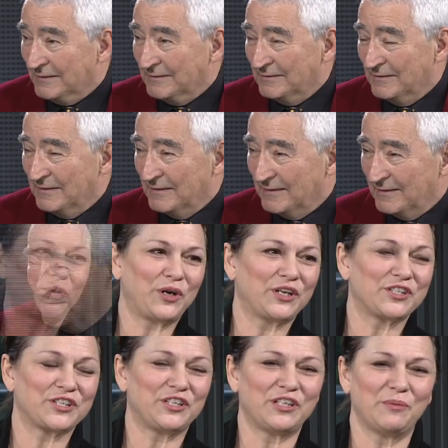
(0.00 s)
Beautiful
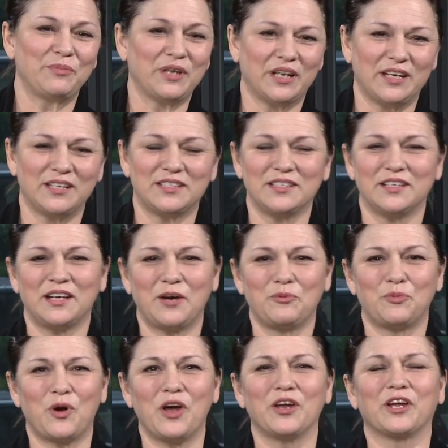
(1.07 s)
British Columbian, isn't it
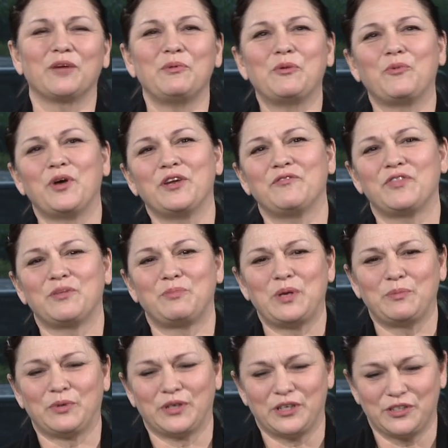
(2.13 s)
ironic? I mean, one of the
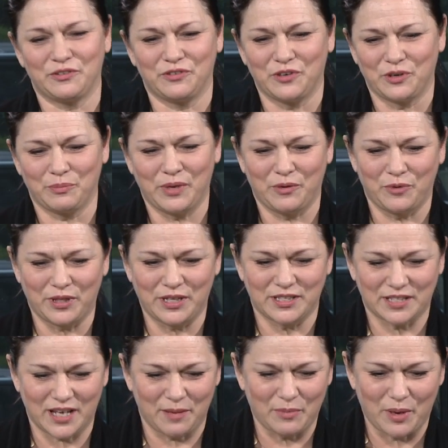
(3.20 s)
people interviewing me when this
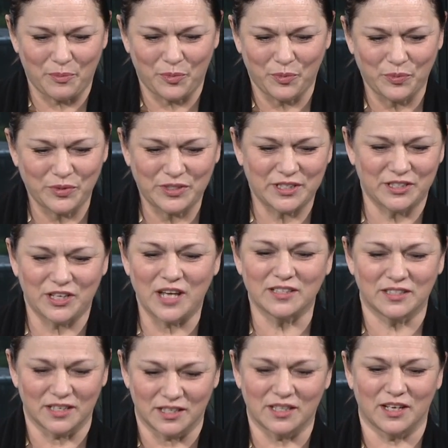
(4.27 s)
came up
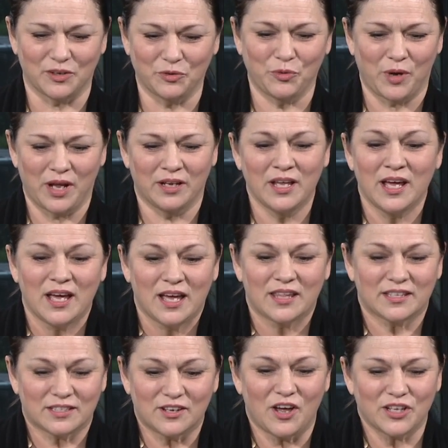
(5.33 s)
suggested that, well,
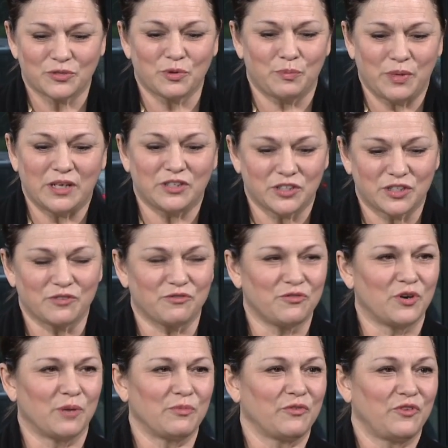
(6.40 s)
the slots would be just a
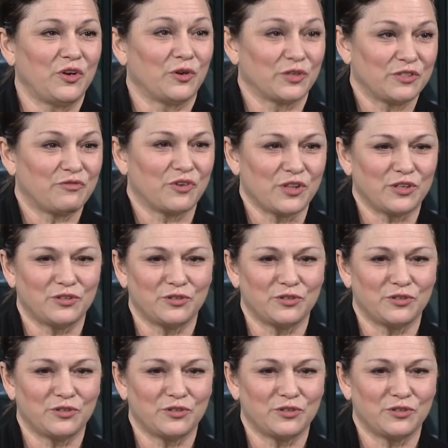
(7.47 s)
form of, you know, it's for the